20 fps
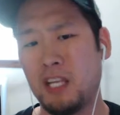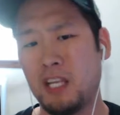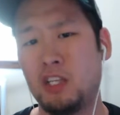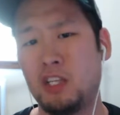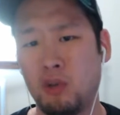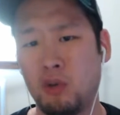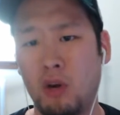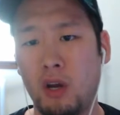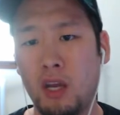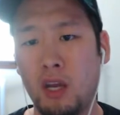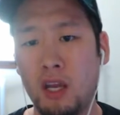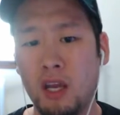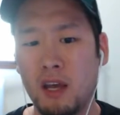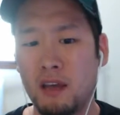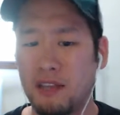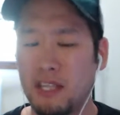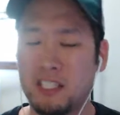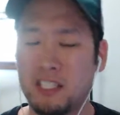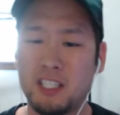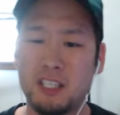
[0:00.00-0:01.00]
enjoy.
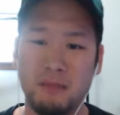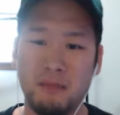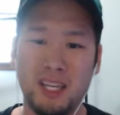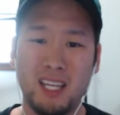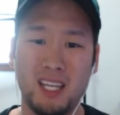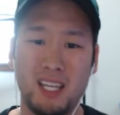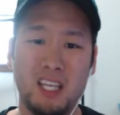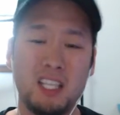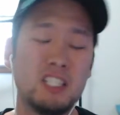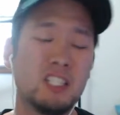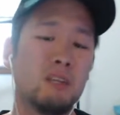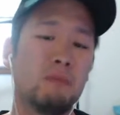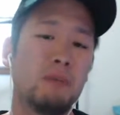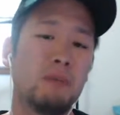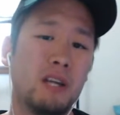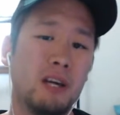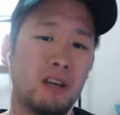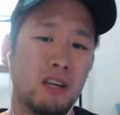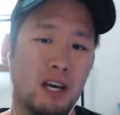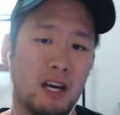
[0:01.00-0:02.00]
That's going to make it easy to
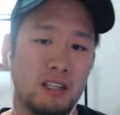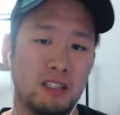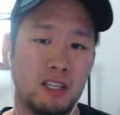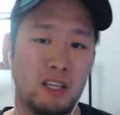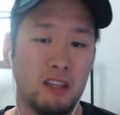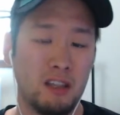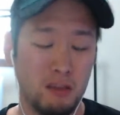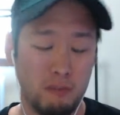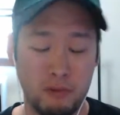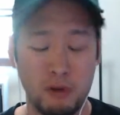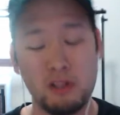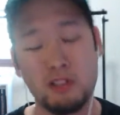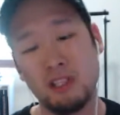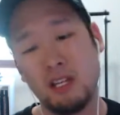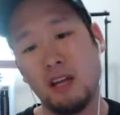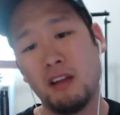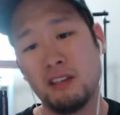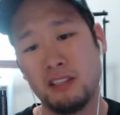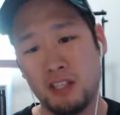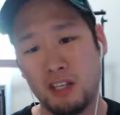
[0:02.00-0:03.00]
put out content. Their
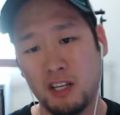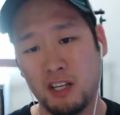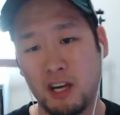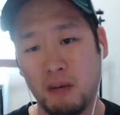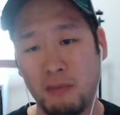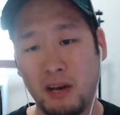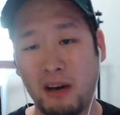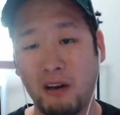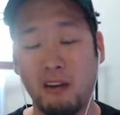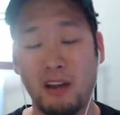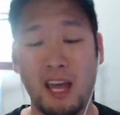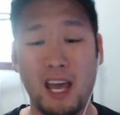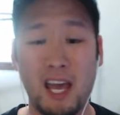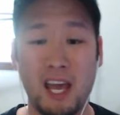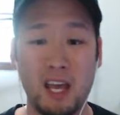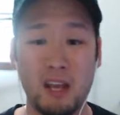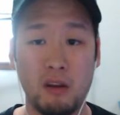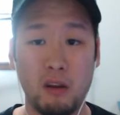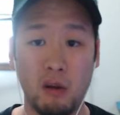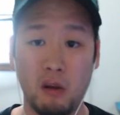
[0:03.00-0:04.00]
personality is going to come out,
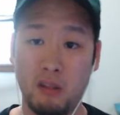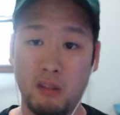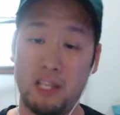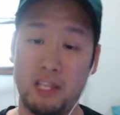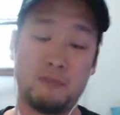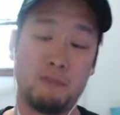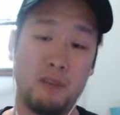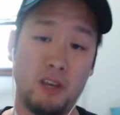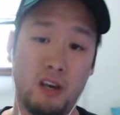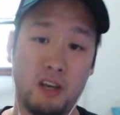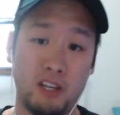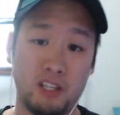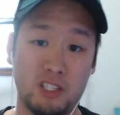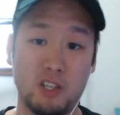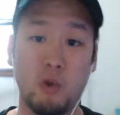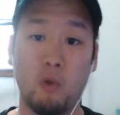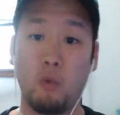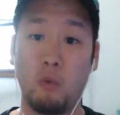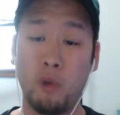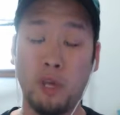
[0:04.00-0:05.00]
and let's be honest,
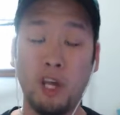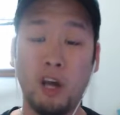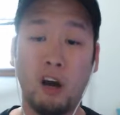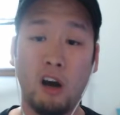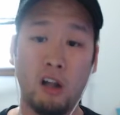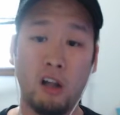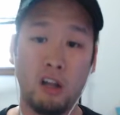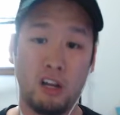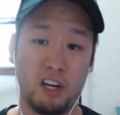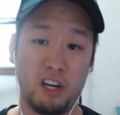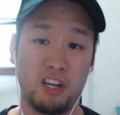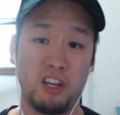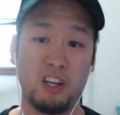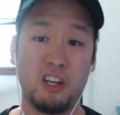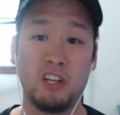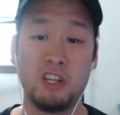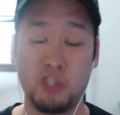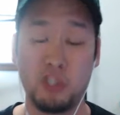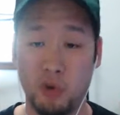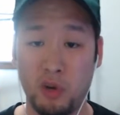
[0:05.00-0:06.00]
we all are going to
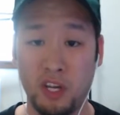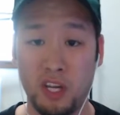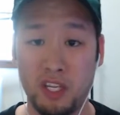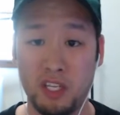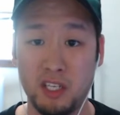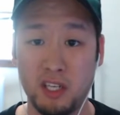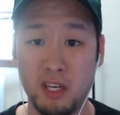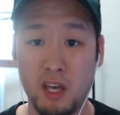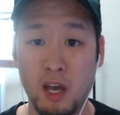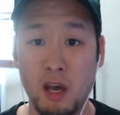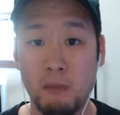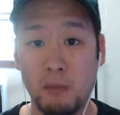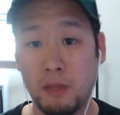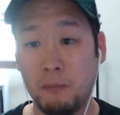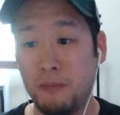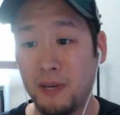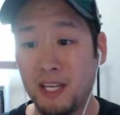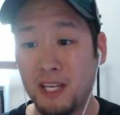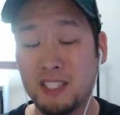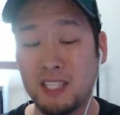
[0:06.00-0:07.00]
enjoy it. But the
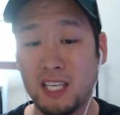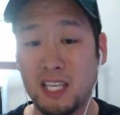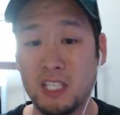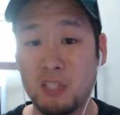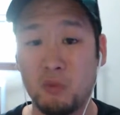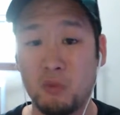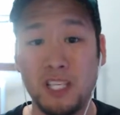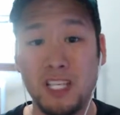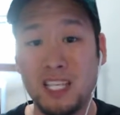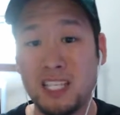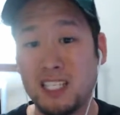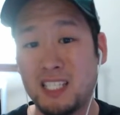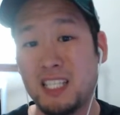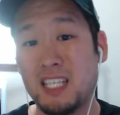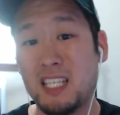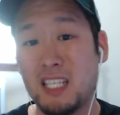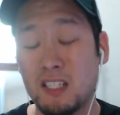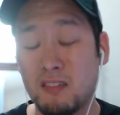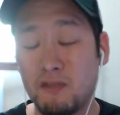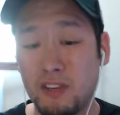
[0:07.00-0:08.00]
biggest thing is we need to see
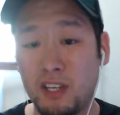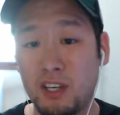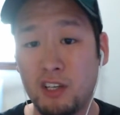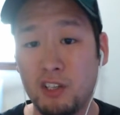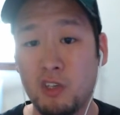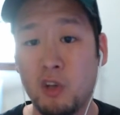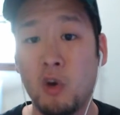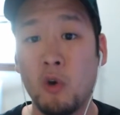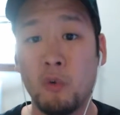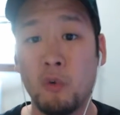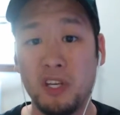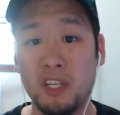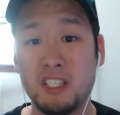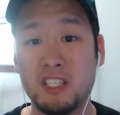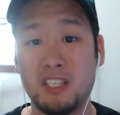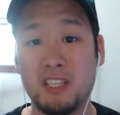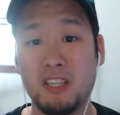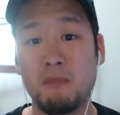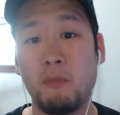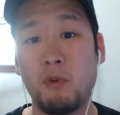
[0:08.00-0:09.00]
these videos. We need to
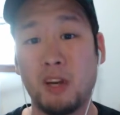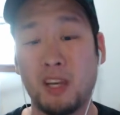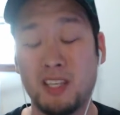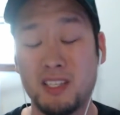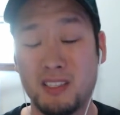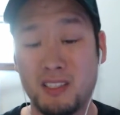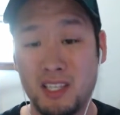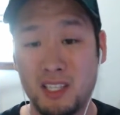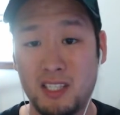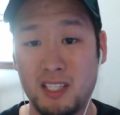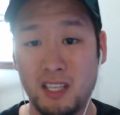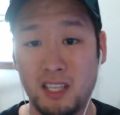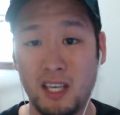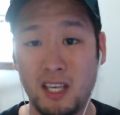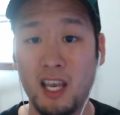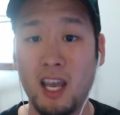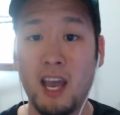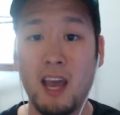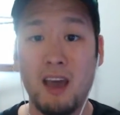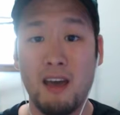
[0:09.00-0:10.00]
see them more
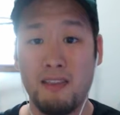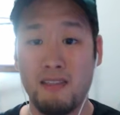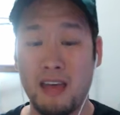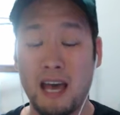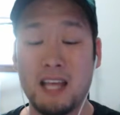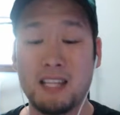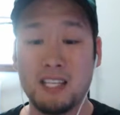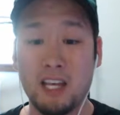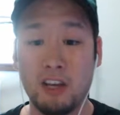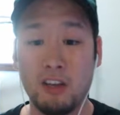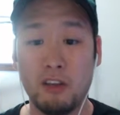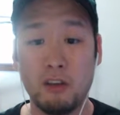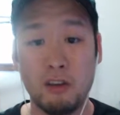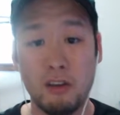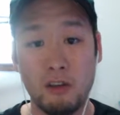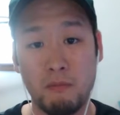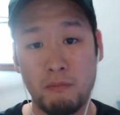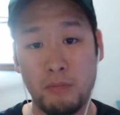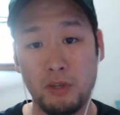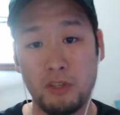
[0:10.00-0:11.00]
consistently, and that's how you
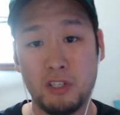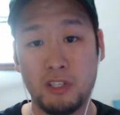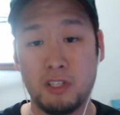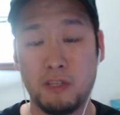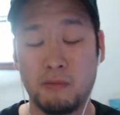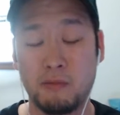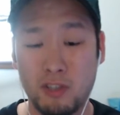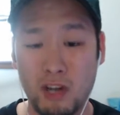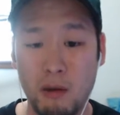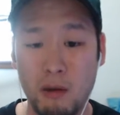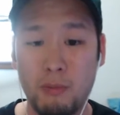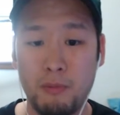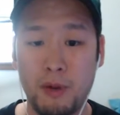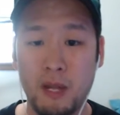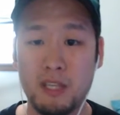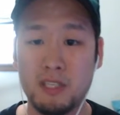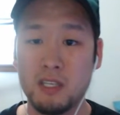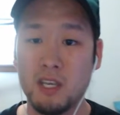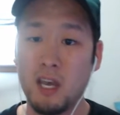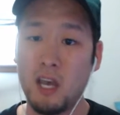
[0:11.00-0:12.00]
build your subscriber
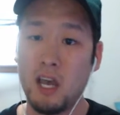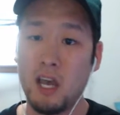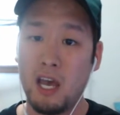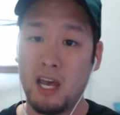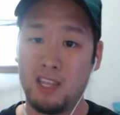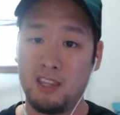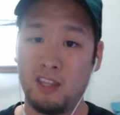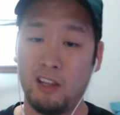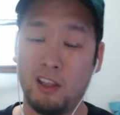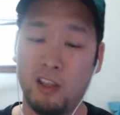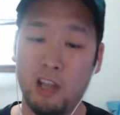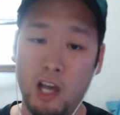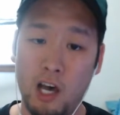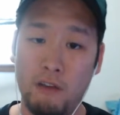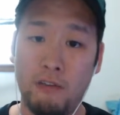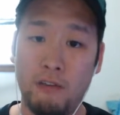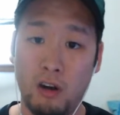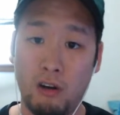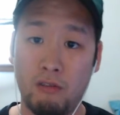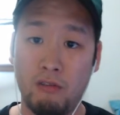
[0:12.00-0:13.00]
base and the
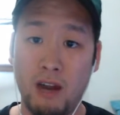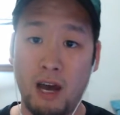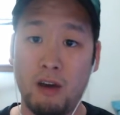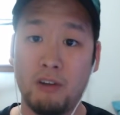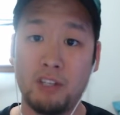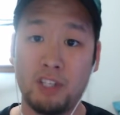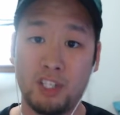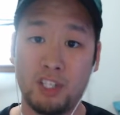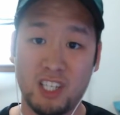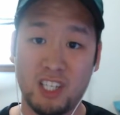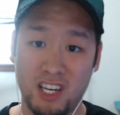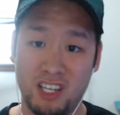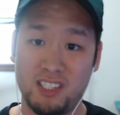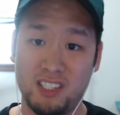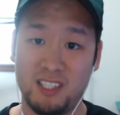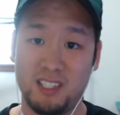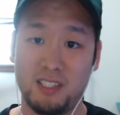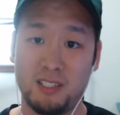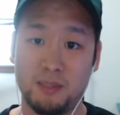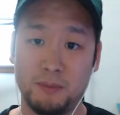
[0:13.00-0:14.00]
love around your
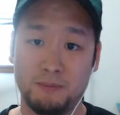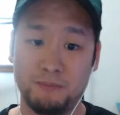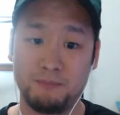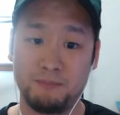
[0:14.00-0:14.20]
content.